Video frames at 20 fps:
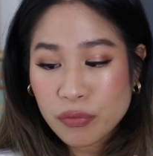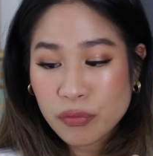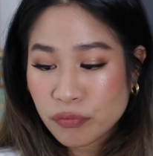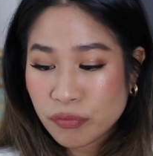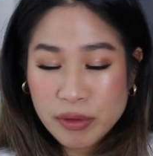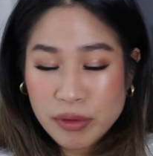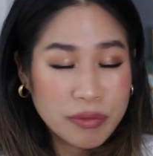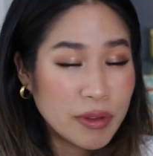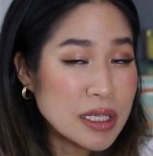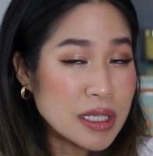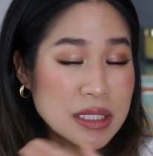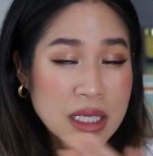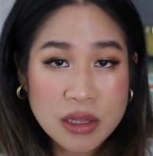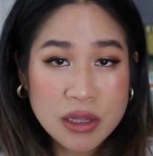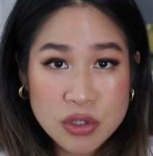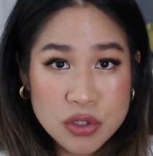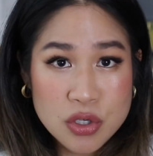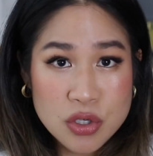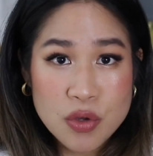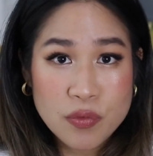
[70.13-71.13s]
Did they send it
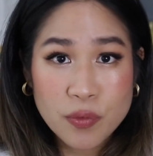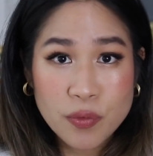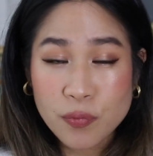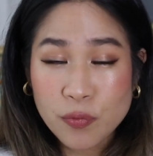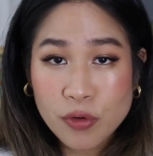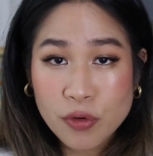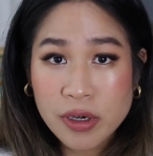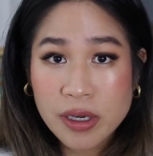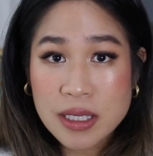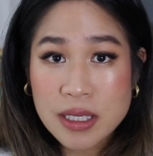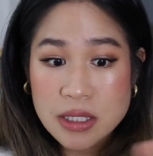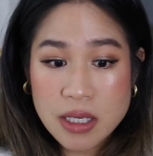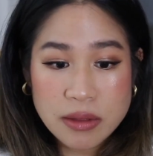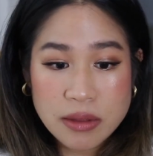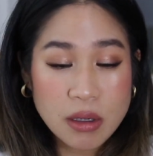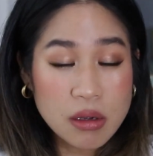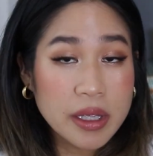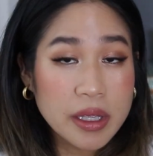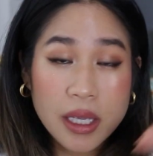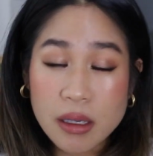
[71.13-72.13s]
to you for free? So I
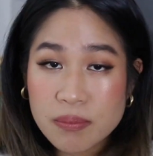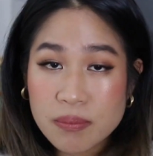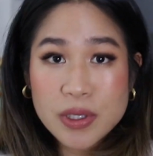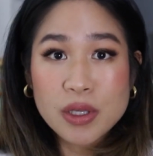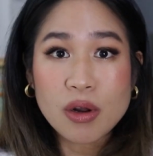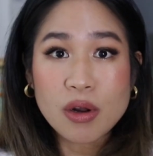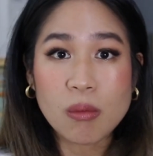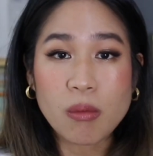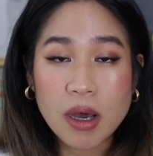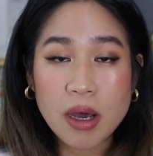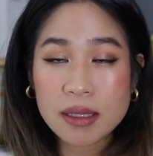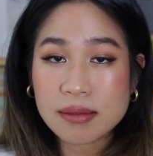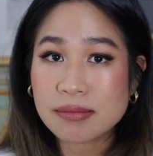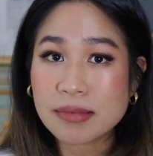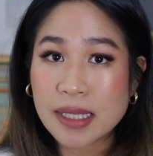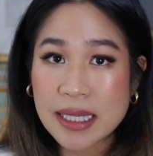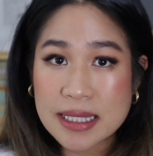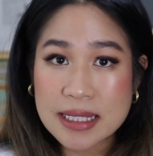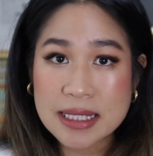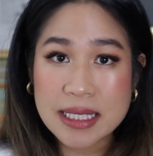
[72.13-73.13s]
thought, okay, you know what?
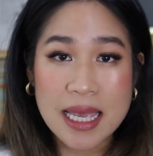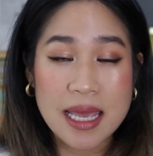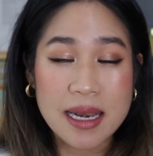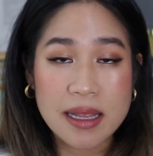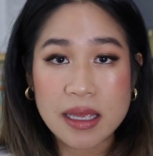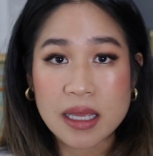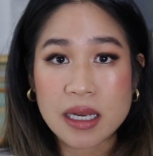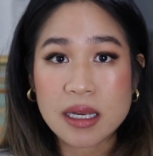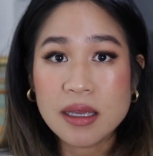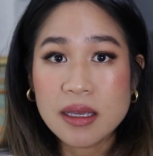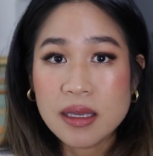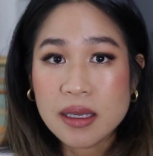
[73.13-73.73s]
Let's get it.